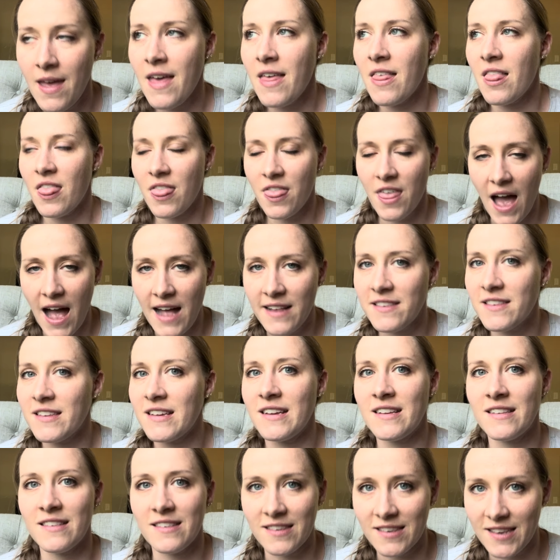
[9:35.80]
That's
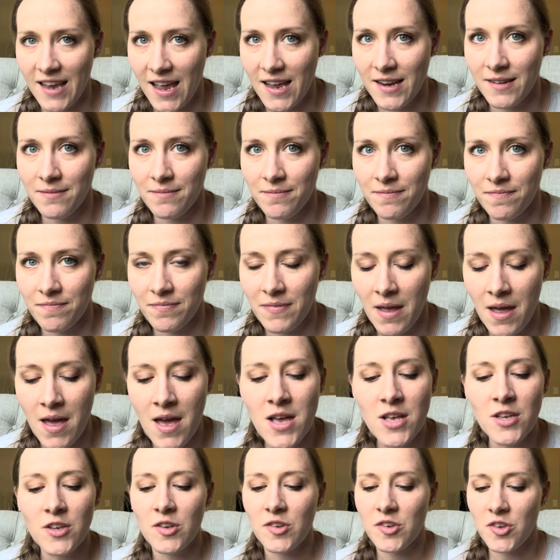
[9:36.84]
insane.
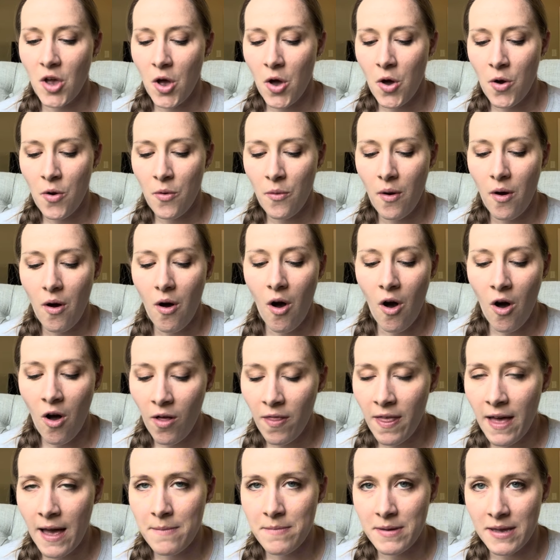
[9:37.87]
So all
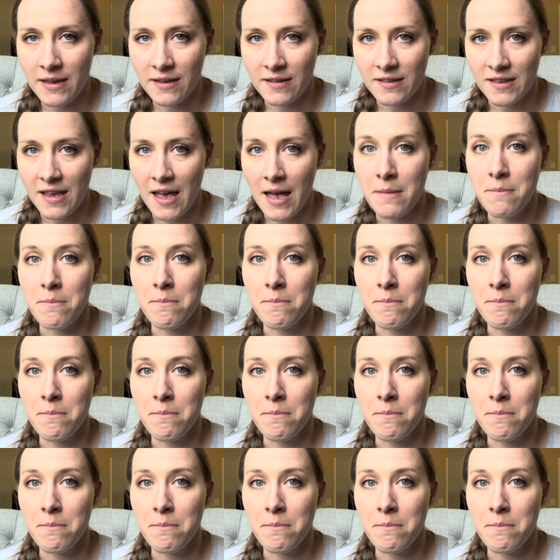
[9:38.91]
that being said,